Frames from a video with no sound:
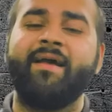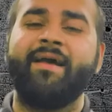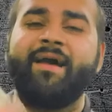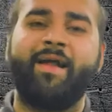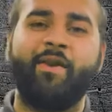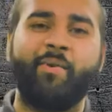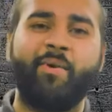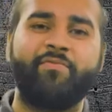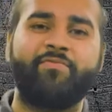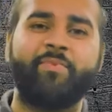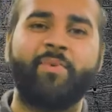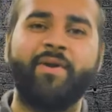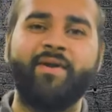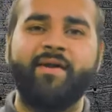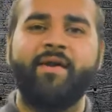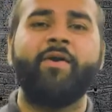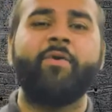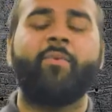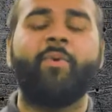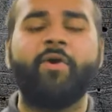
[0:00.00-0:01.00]
Hello everyone,
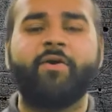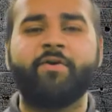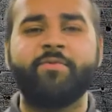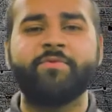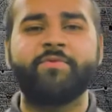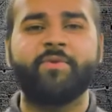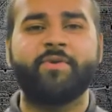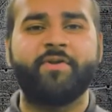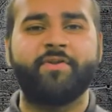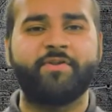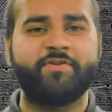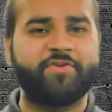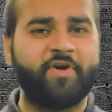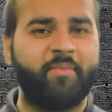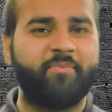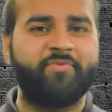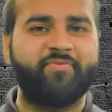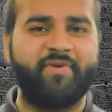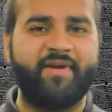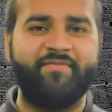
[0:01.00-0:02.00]
welcome to another
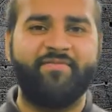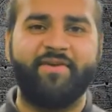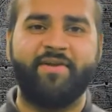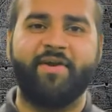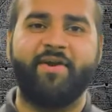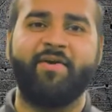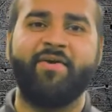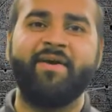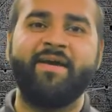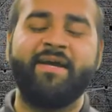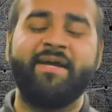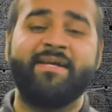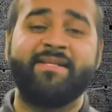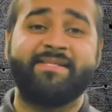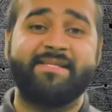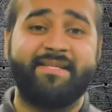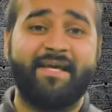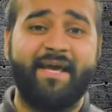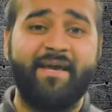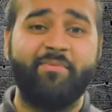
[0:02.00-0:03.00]
top 3 video.
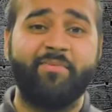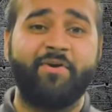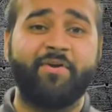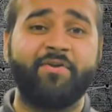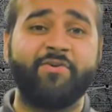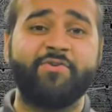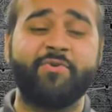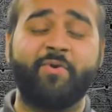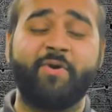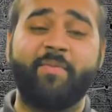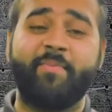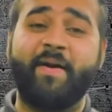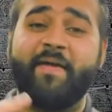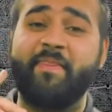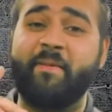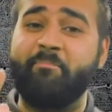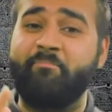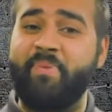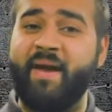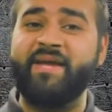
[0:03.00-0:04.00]
Today we're going to talk about
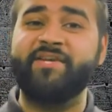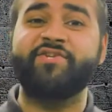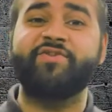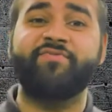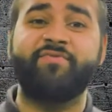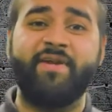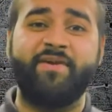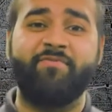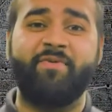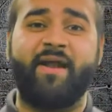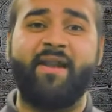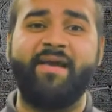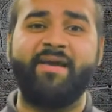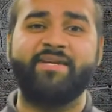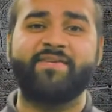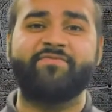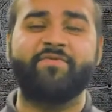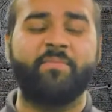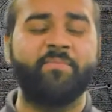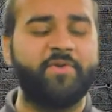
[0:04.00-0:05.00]
the best 3
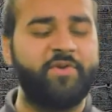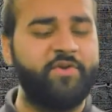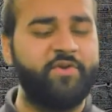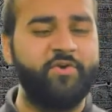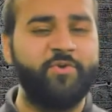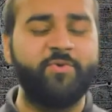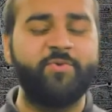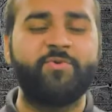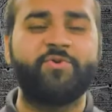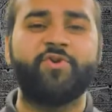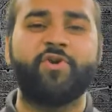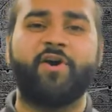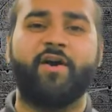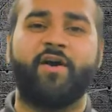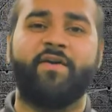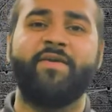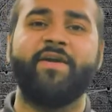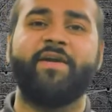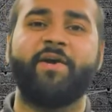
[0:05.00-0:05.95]
relics from the new Drukhari